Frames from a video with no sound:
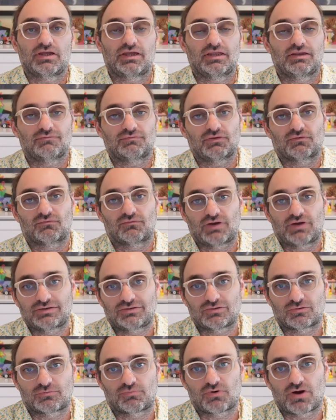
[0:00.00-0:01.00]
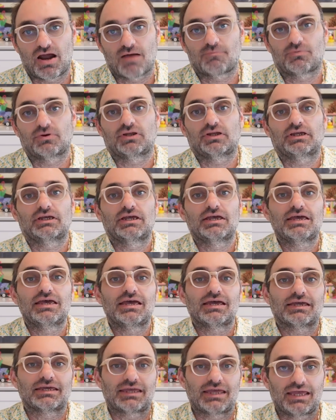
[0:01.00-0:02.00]
And if the rental property
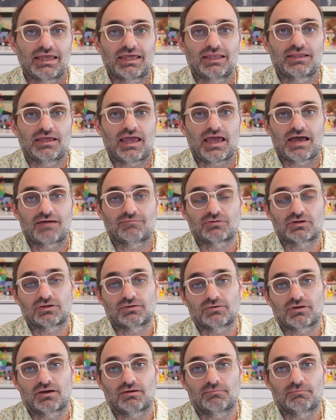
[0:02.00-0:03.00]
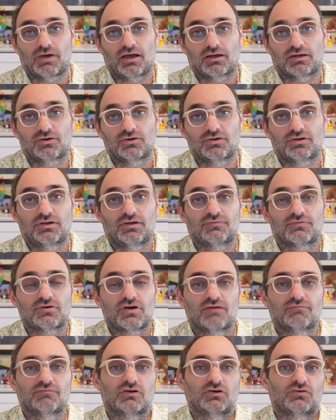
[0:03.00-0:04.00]
can have a good enough
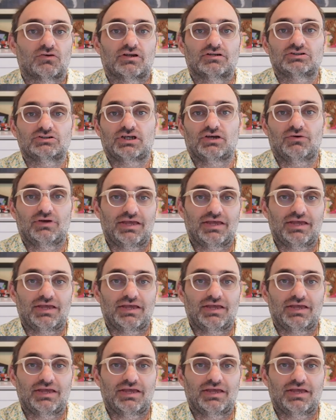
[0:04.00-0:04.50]
coverage ratio,